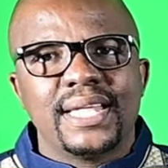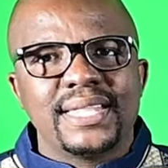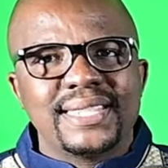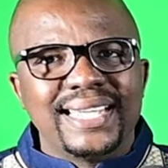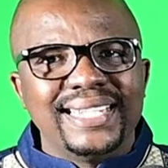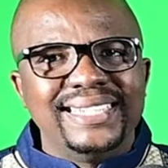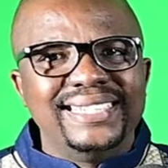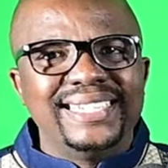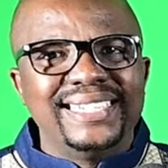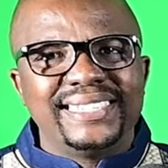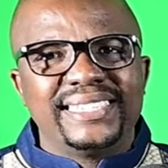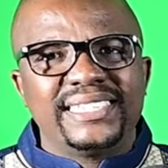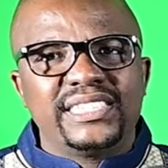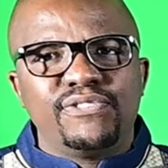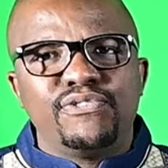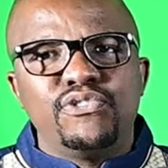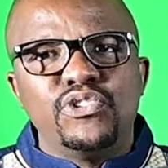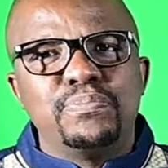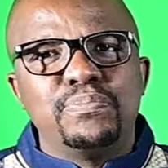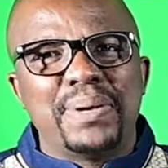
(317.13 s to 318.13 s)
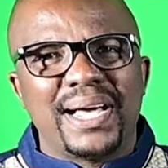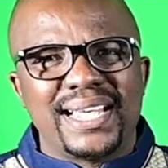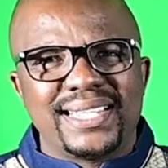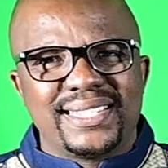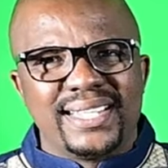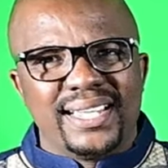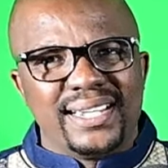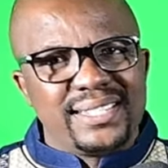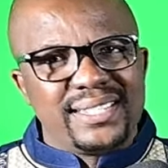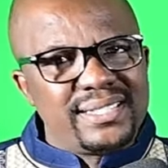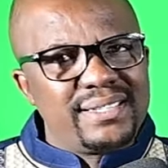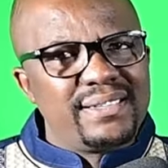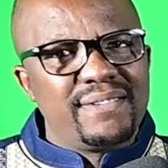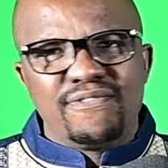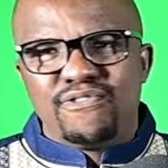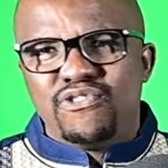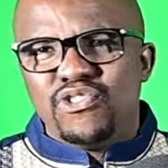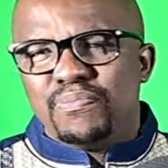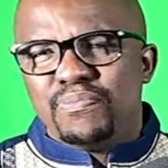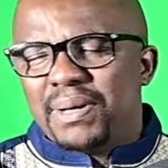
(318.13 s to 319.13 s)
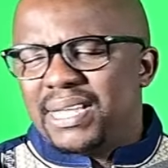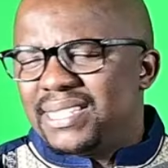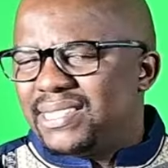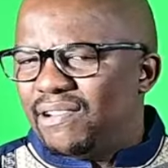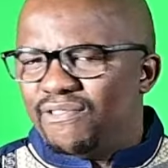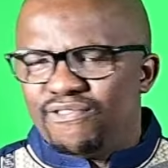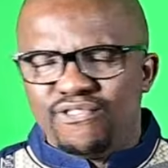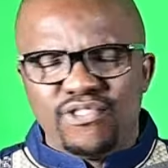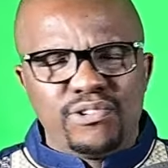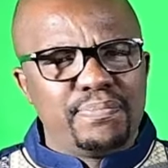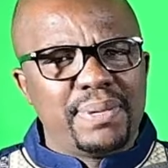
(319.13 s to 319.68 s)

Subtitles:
They dished food parcels, food parcel, food